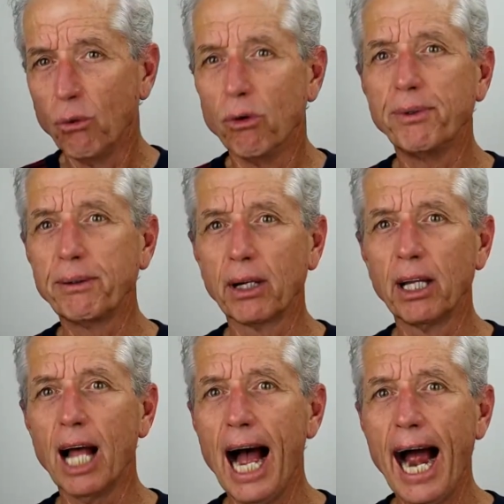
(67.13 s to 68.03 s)
when we
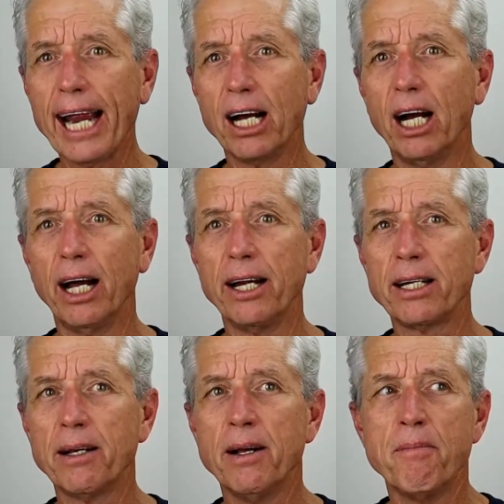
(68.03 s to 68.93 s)
rely
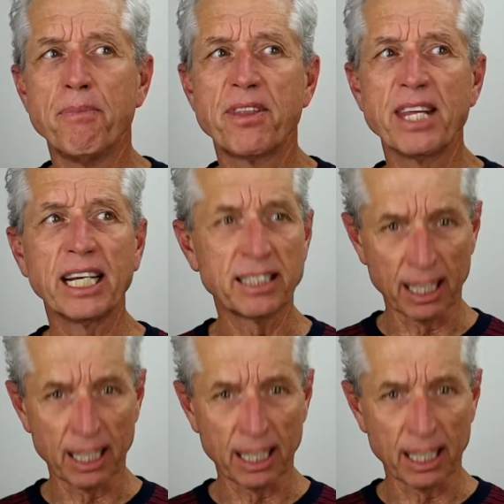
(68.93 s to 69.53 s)
on things